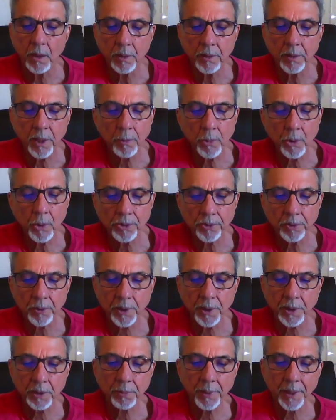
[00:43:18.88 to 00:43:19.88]

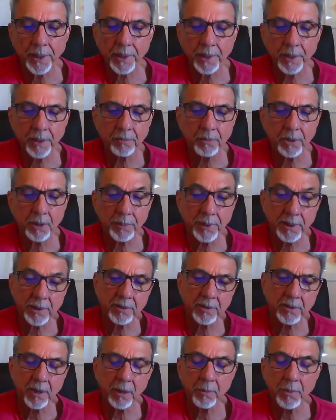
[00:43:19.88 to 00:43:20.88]
demonstrated by Indra, but
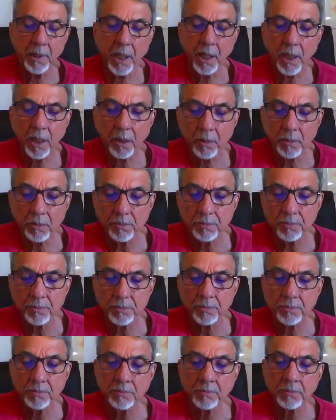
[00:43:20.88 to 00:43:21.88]
somehow
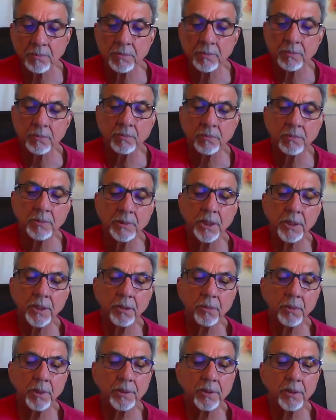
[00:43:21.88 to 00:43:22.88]
he
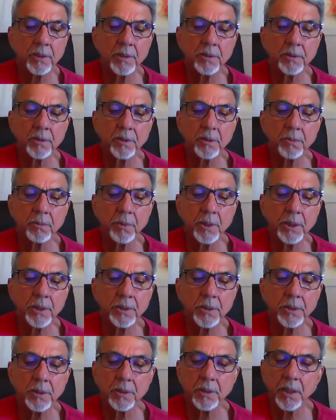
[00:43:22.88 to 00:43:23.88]
was in a
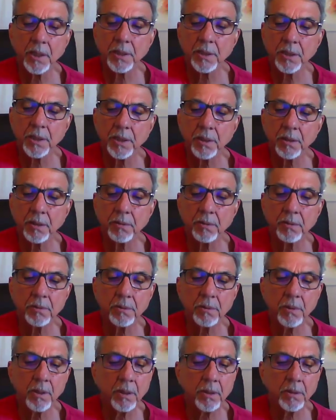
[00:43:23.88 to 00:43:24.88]
situation that he could
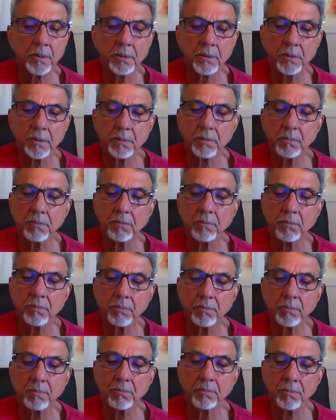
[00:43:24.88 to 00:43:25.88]
not
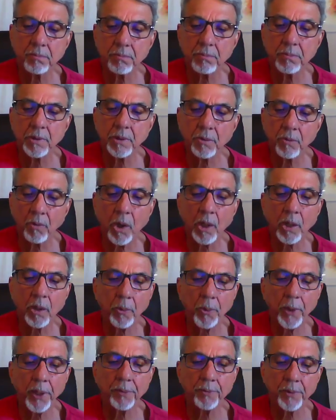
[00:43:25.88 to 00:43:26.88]
walk
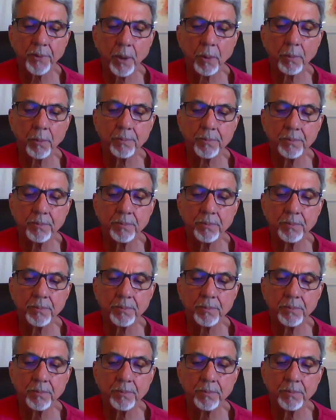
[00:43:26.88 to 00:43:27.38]
away from.